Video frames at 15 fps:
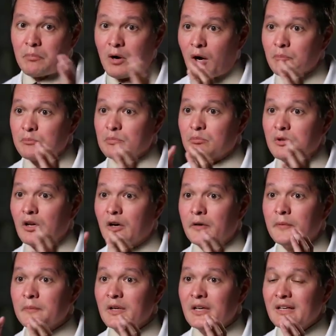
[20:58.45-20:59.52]
pumps
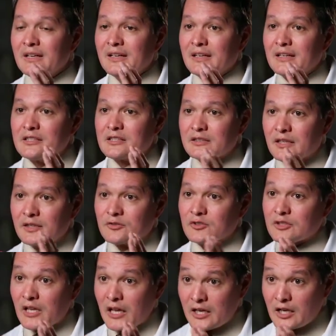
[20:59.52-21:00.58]
blood, instead of
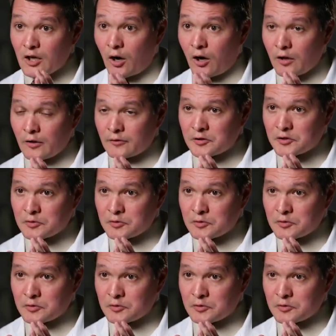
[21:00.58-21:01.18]
sending all of